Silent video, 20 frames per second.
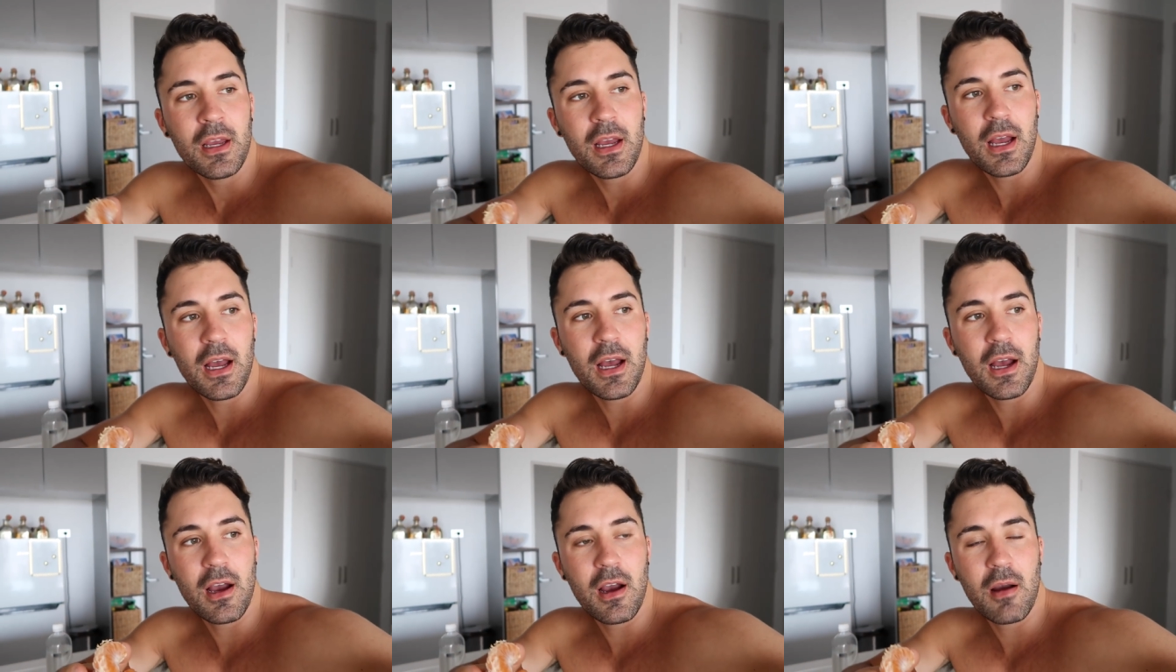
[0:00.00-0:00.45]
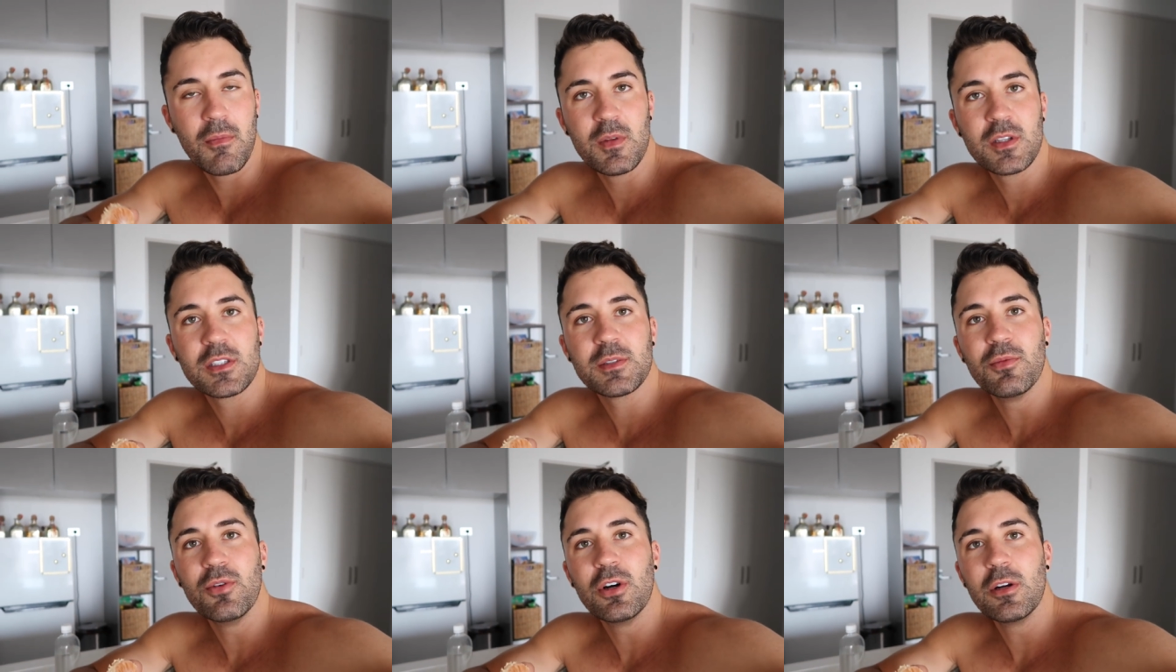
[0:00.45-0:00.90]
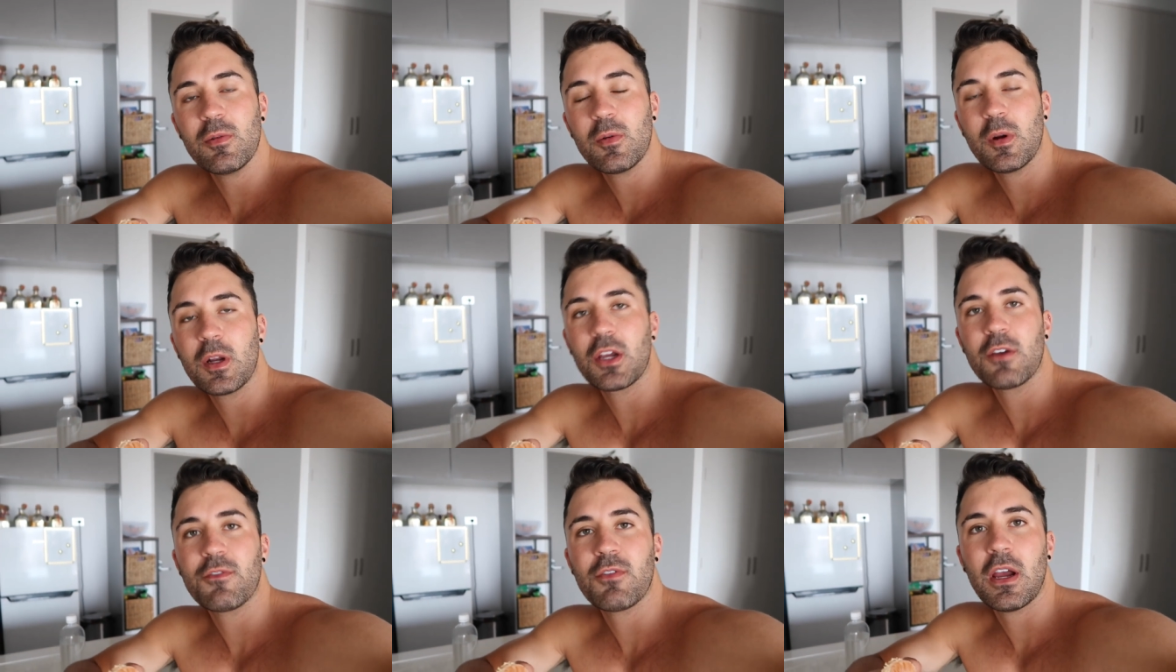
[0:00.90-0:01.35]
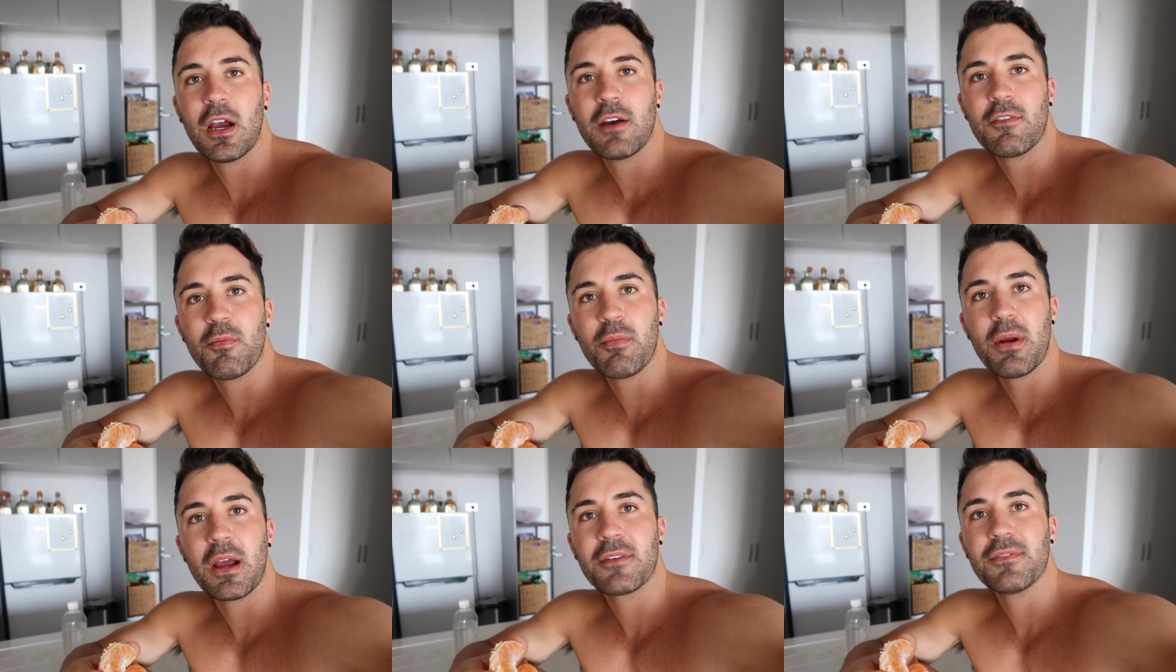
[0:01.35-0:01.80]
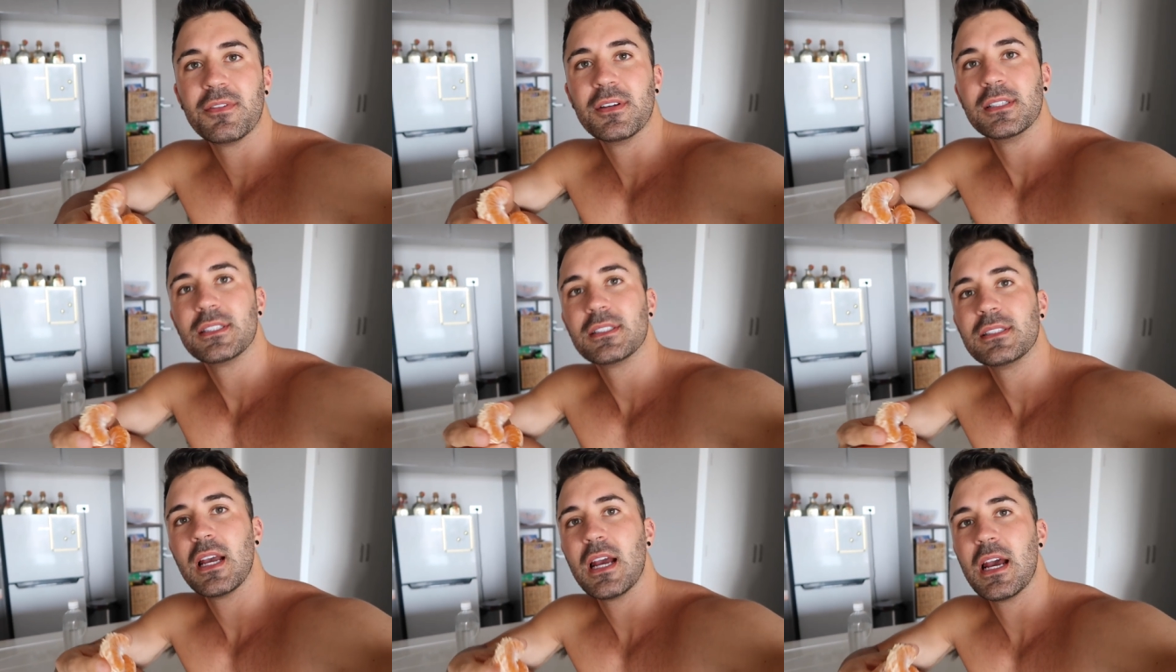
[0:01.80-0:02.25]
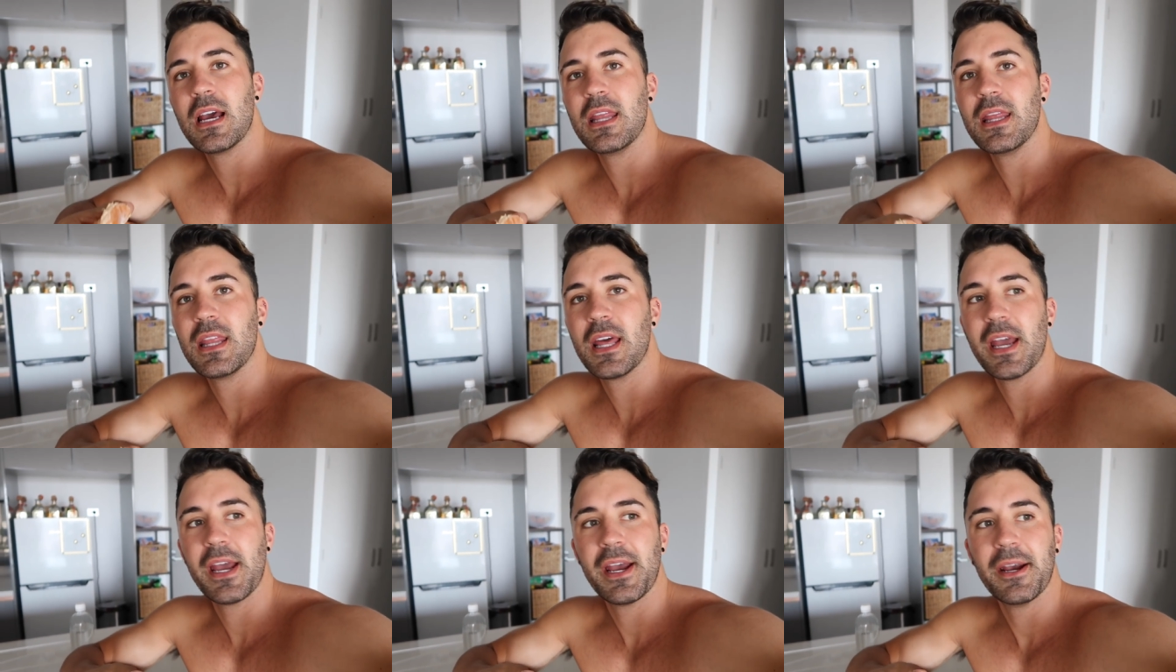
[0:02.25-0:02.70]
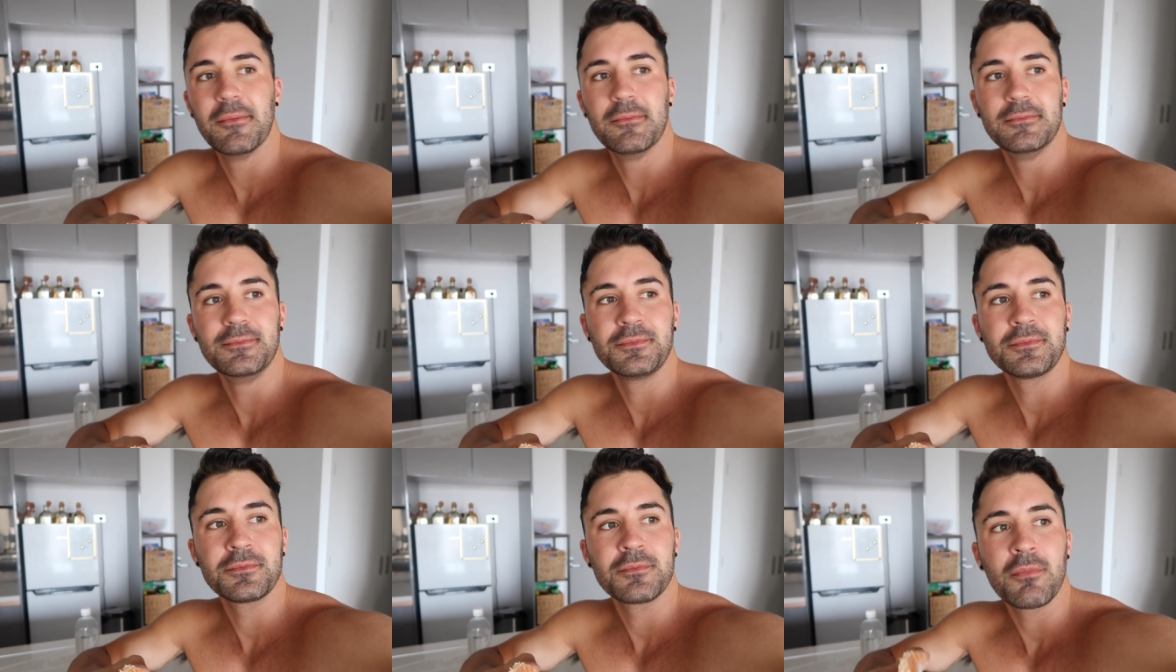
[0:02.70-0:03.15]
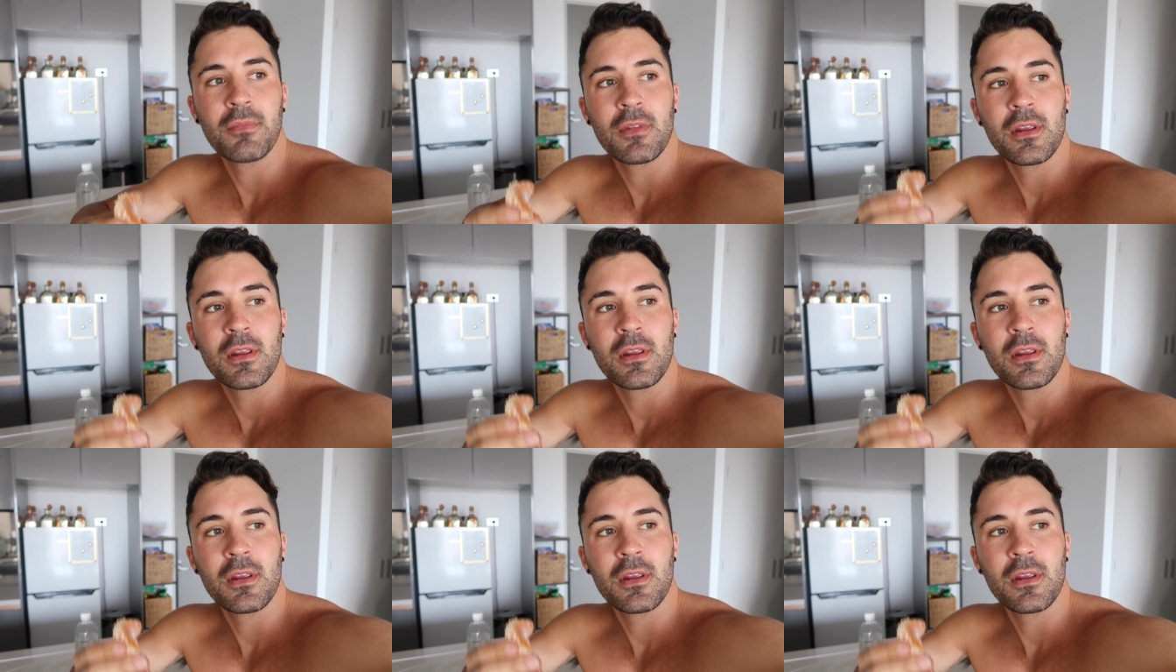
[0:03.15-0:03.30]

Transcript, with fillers: Um, this morning we wanna go for out for breakfast and um,